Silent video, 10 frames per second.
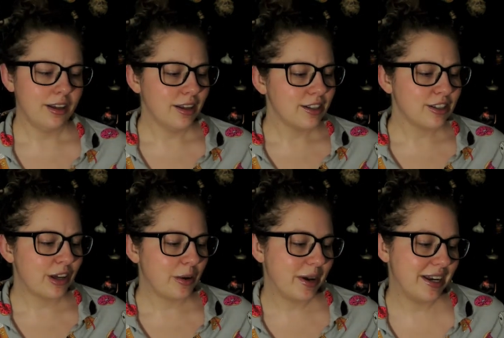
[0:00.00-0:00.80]

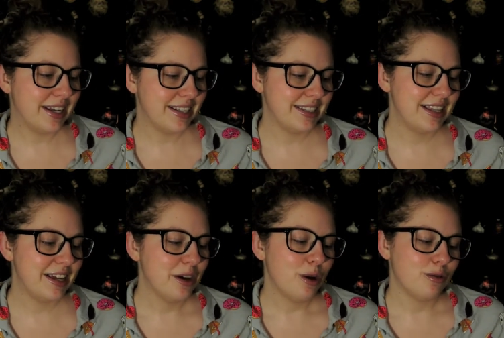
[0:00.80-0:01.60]
So it is the
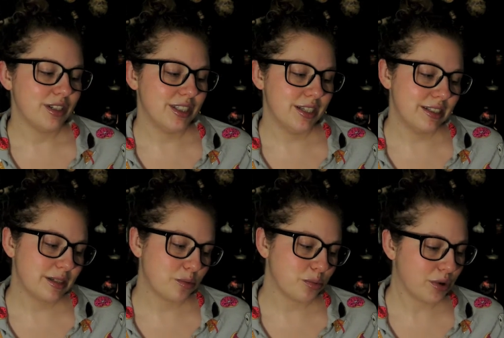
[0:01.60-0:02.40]

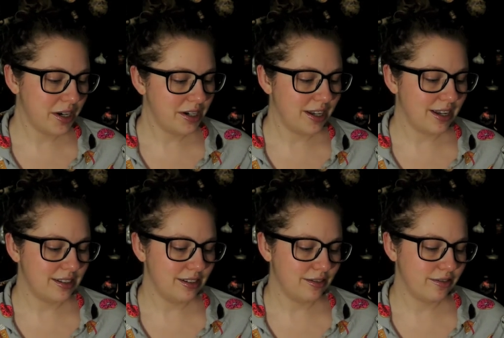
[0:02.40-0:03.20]
Resist Brightening
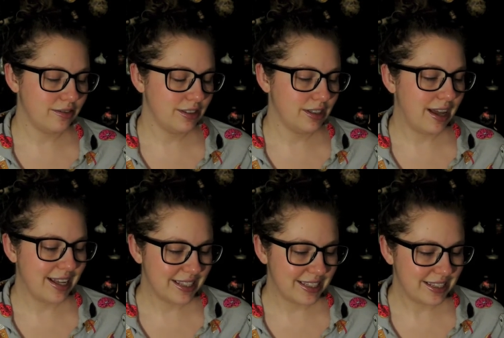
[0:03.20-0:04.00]
Essence,
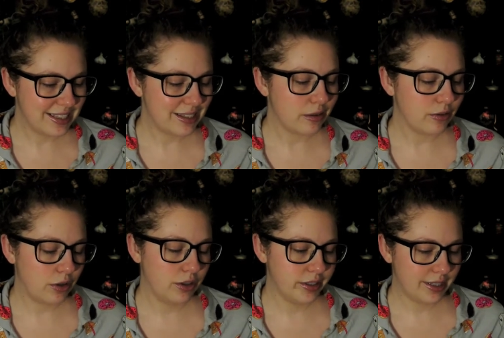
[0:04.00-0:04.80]
essence for
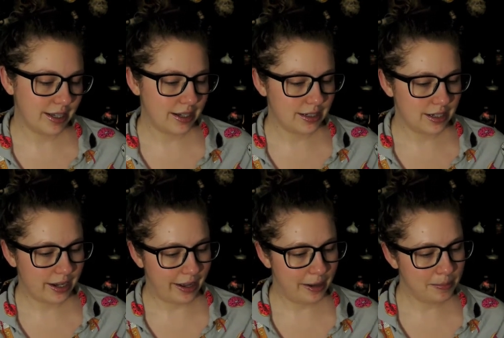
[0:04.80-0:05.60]
all skin
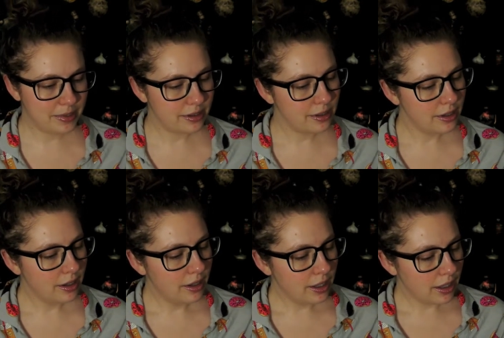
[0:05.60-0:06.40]
types.
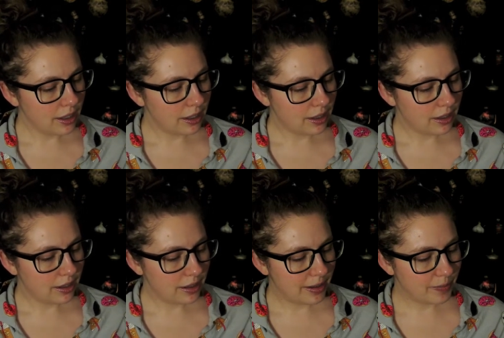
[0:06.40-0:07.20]

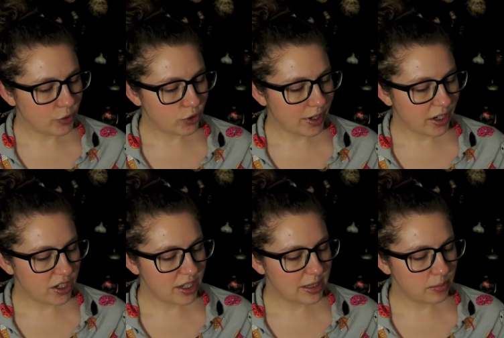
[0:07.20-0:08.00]
Um,
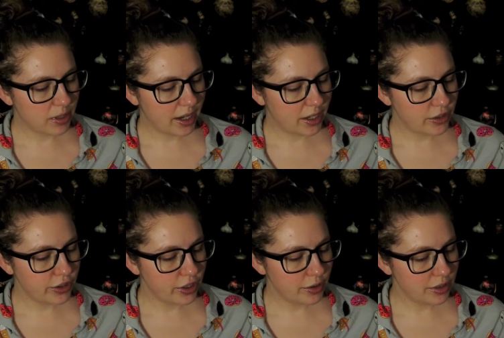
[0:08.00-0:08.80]
directions apply
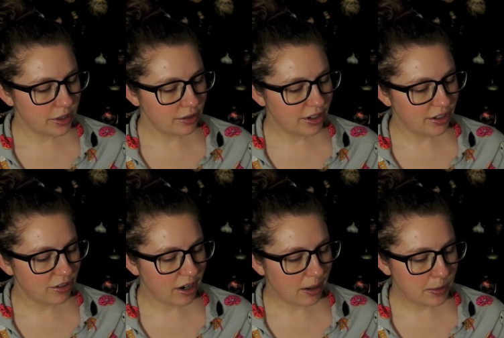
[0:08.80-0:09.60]
2 to 3
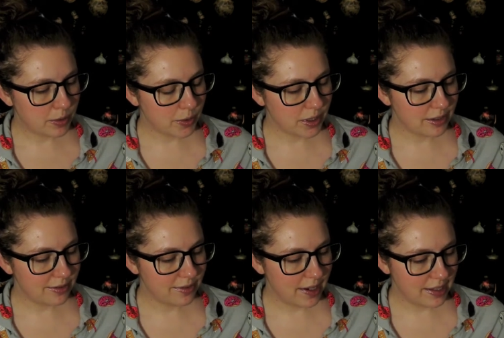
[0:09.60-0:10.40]
drops onto
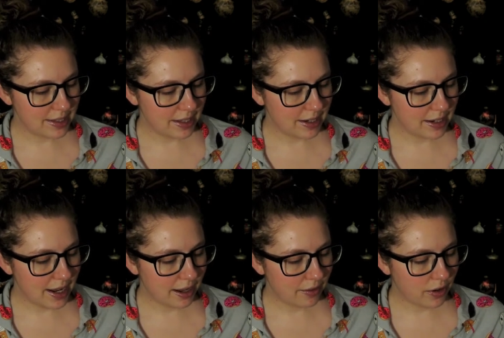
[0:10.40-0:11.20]
face and
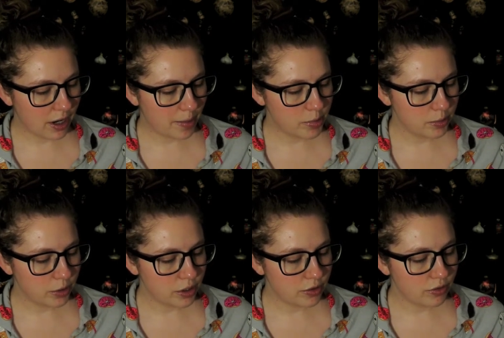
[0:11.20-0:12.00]
neck for
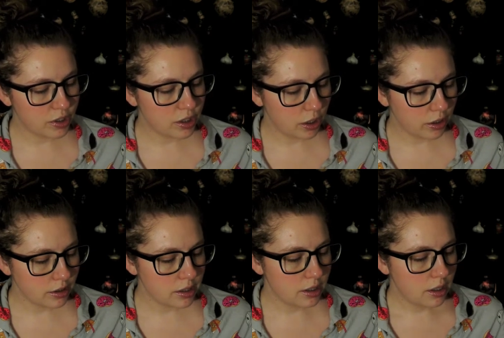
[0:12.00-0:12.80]
optimal results.